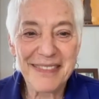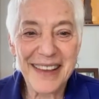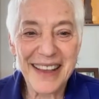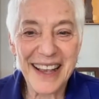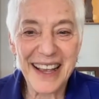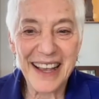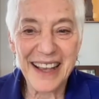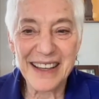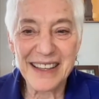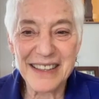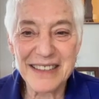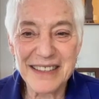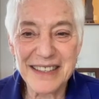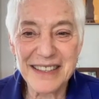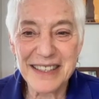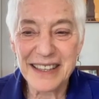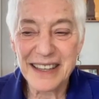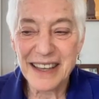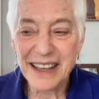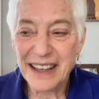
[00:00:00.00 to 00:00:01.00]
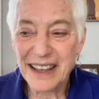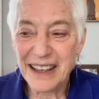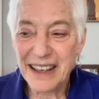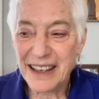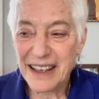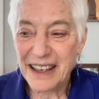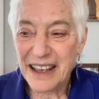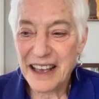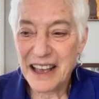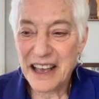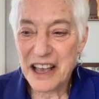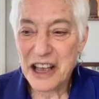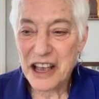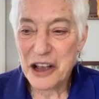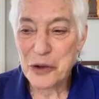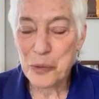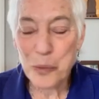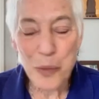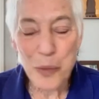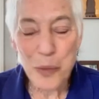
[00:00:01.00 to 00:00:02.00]
And
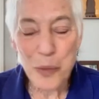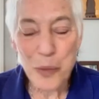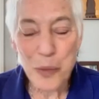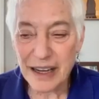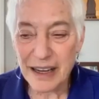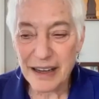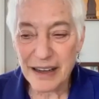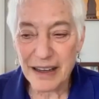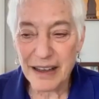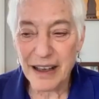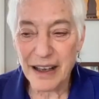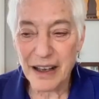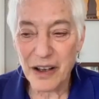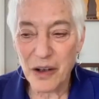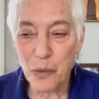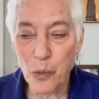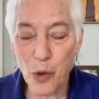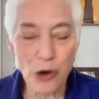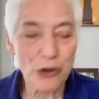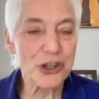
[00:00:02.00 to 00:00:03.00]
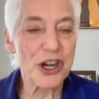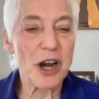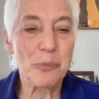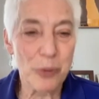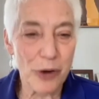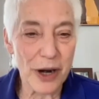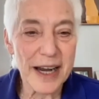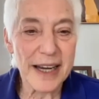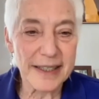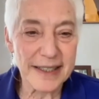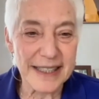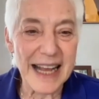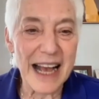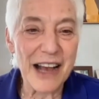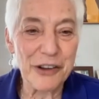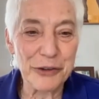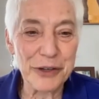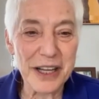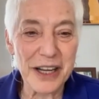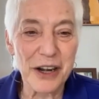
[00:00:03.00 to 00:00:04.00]
we worked our brains
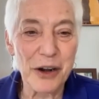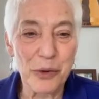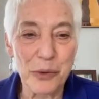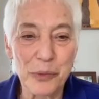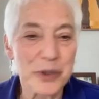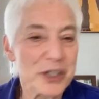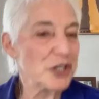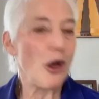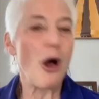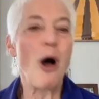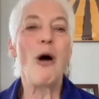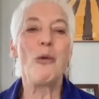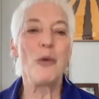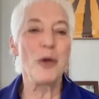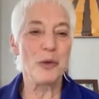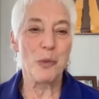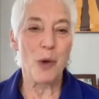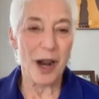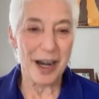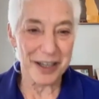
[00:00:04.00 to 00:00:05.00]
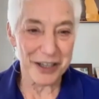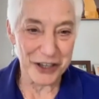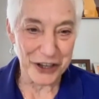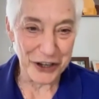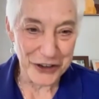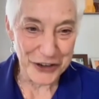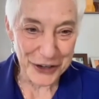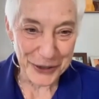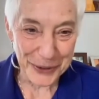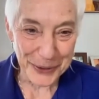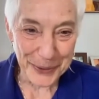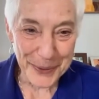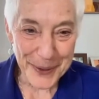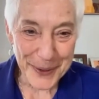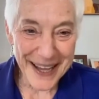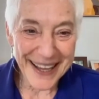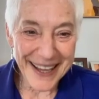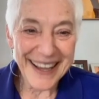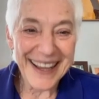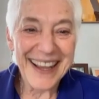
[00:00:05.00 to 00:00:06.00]
out, you know, it was all we wanted to do.
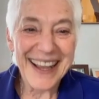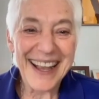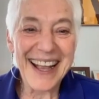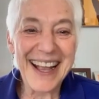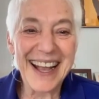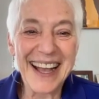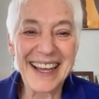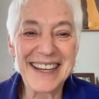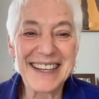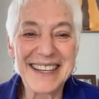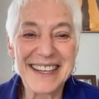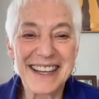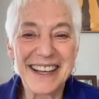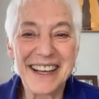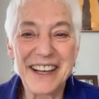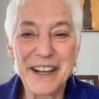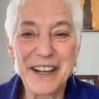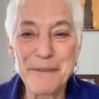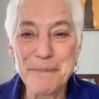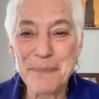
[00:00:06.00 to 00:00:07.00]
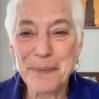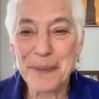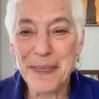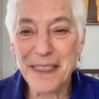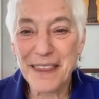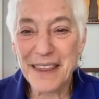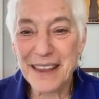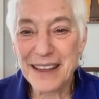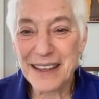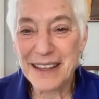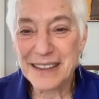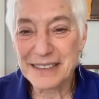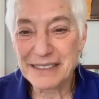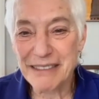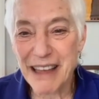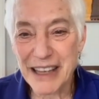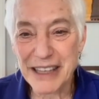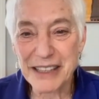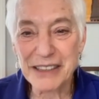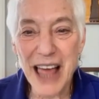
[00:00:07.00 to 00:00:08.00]
And
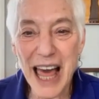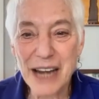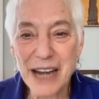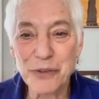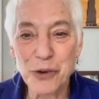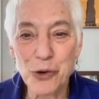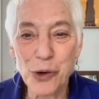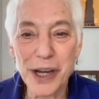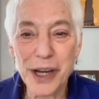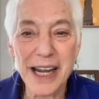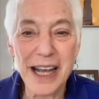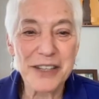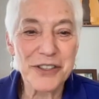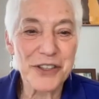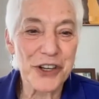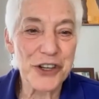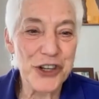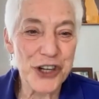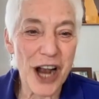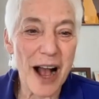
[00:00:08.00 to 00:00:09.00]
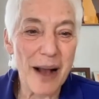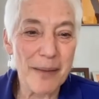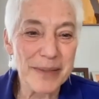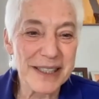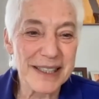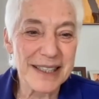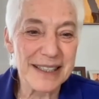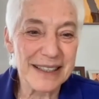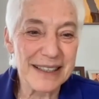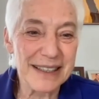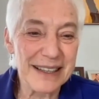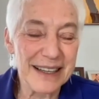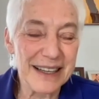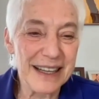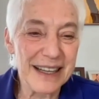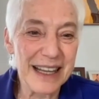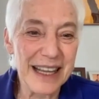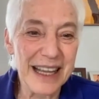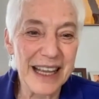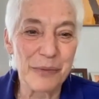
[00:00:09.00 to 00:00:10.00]
like a lot of organizing jobs,
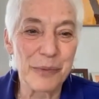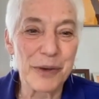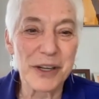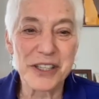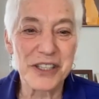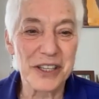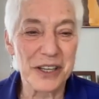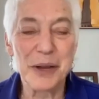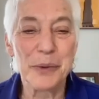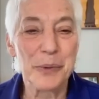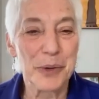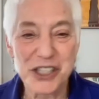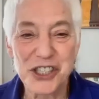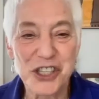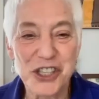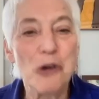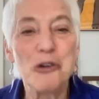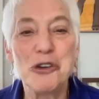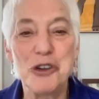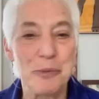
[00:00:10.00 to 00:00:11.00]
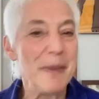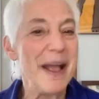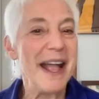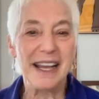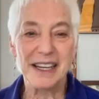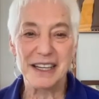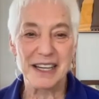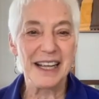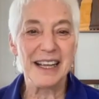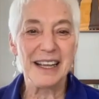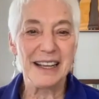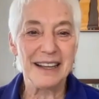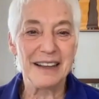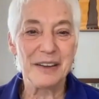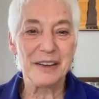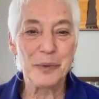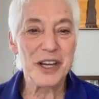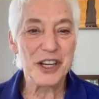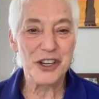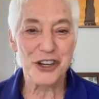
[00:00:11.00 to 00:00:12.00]
it was so demanding.
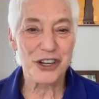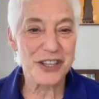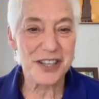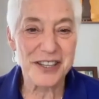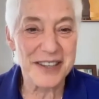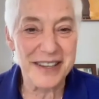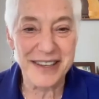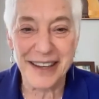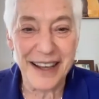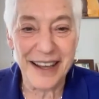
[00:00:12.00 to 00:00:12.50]
We just